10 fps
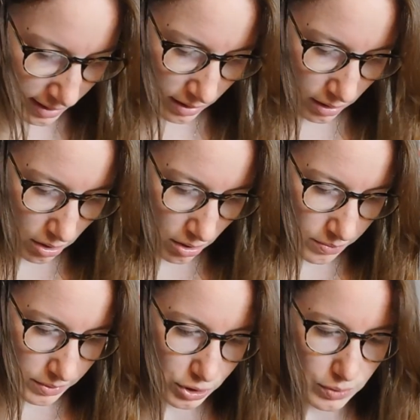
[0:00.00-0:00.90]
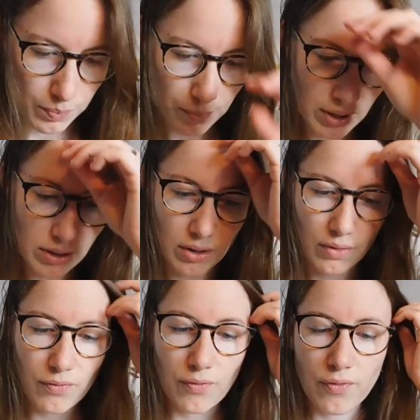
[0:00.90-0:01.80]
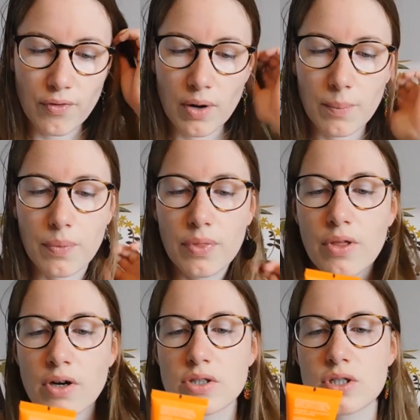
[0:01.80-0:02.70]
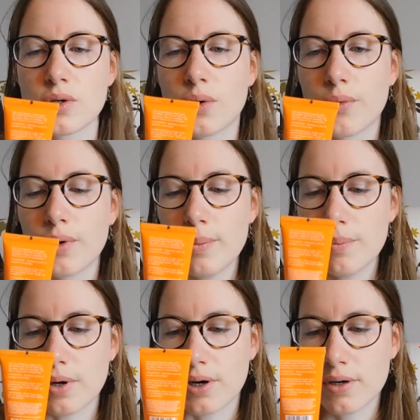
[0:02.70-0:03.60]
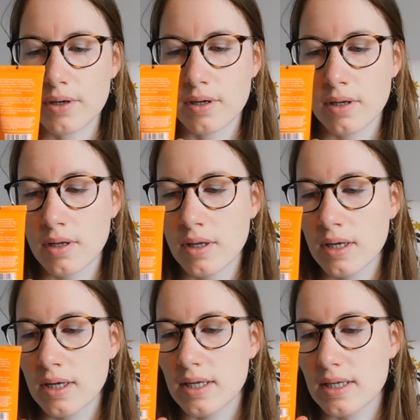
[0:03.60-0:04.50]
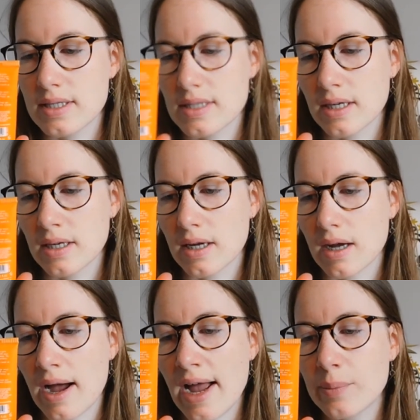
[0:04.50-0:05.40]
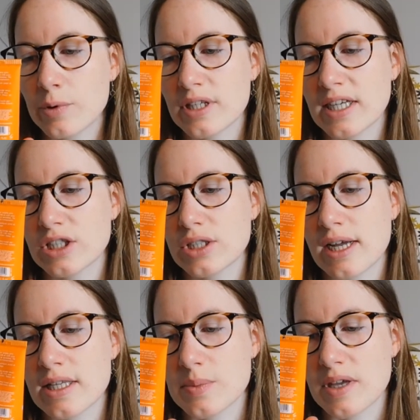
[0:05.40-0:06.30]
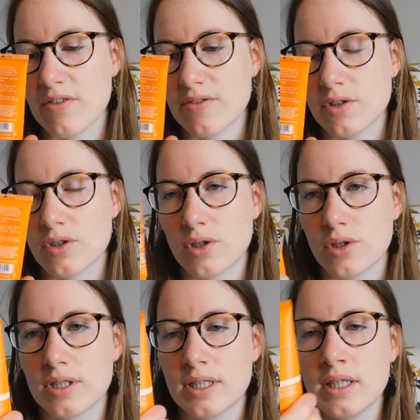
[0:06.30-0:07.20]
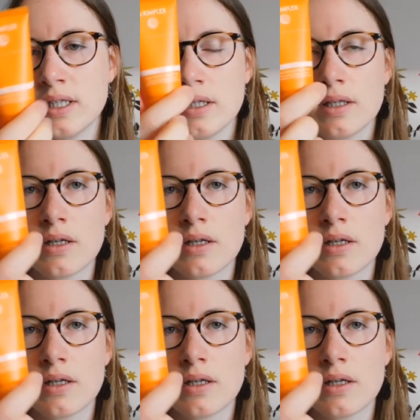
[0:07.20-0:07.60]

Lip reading: little orange bottle from Dr. Rimpler. It's an high protection SPF 30.